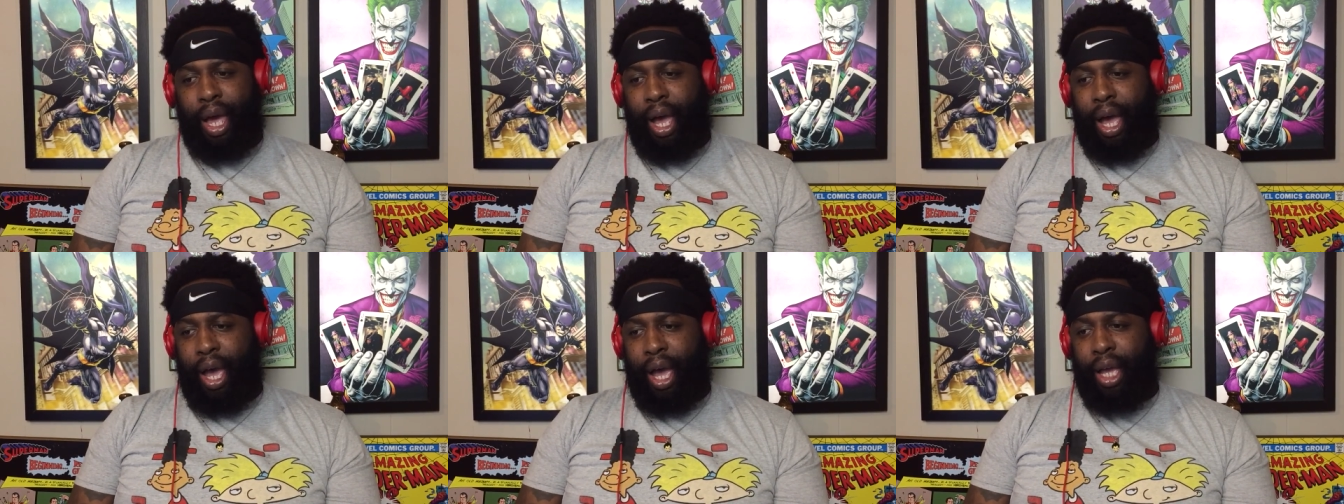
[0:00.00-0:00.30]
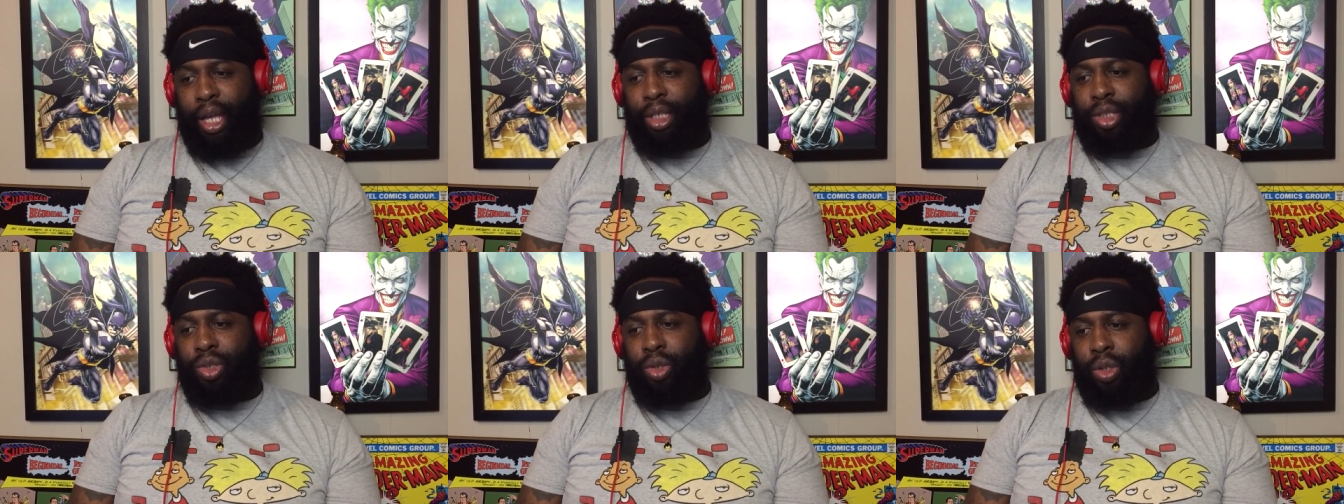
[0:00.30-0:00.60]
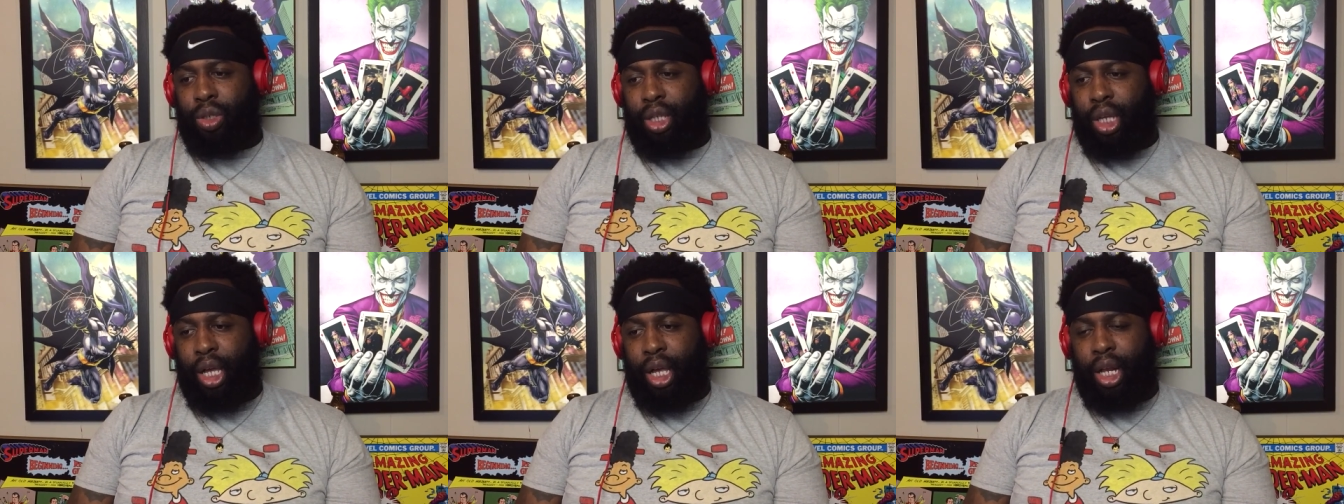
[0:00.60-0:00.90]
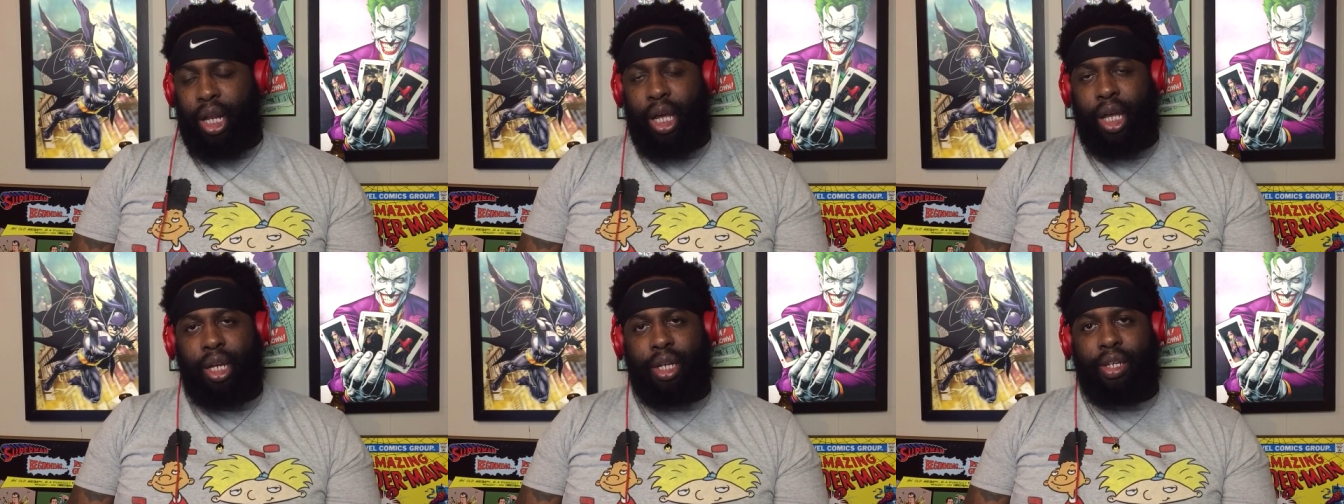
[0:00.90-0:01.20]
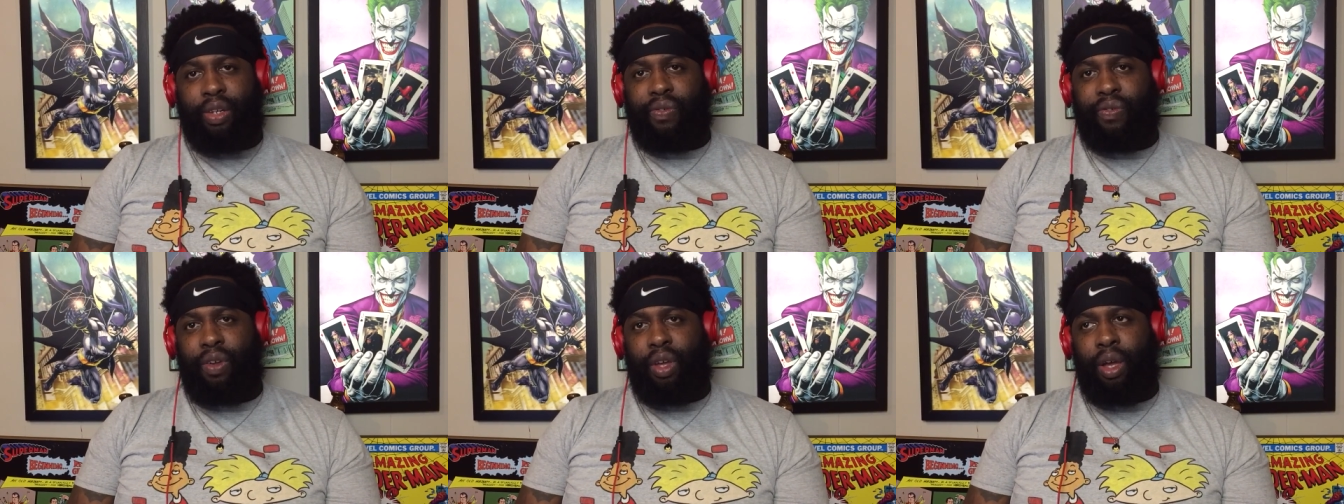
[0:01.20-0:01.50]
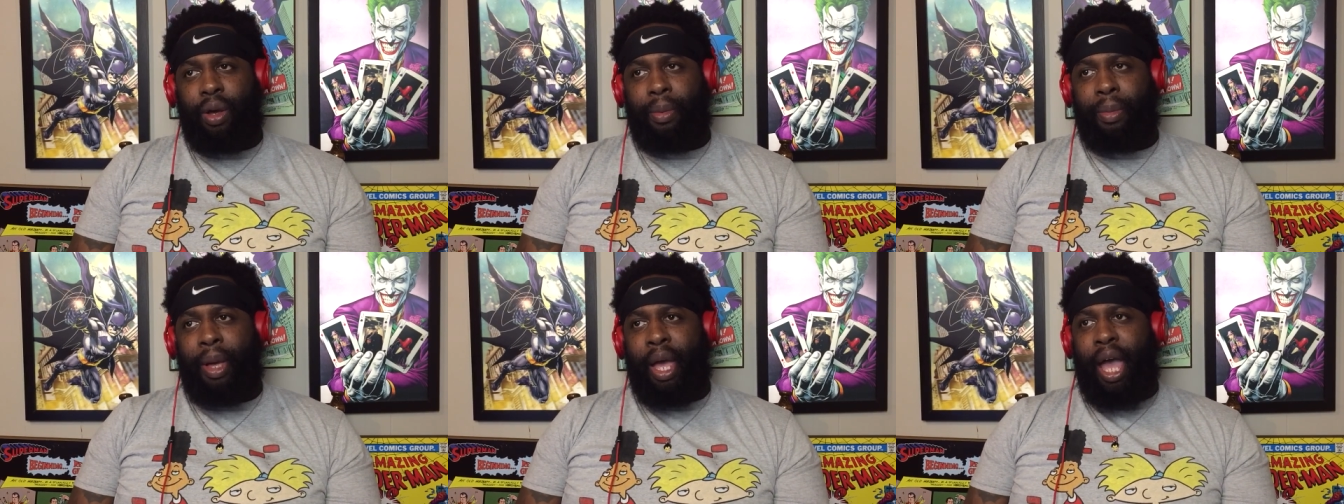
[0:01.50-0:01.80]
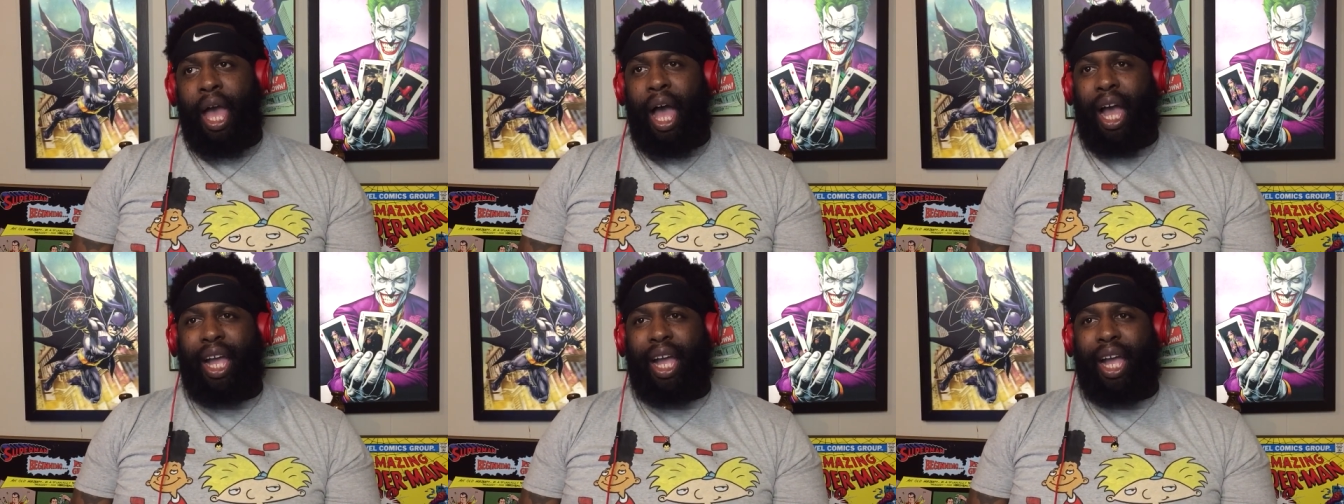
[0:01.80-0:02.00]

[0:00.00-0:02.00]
I enjoyed the hell out of this film.